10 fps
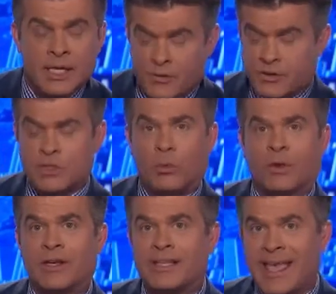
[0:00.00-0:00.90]
This is more
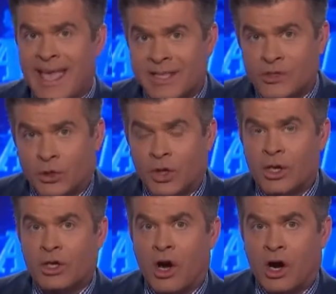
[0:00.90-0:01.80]
than cancer,
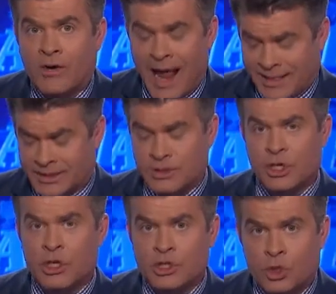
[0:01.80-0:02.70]
car accidents,
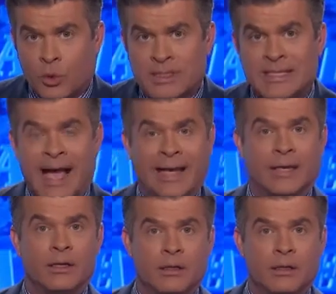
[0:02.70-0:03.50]
suicide.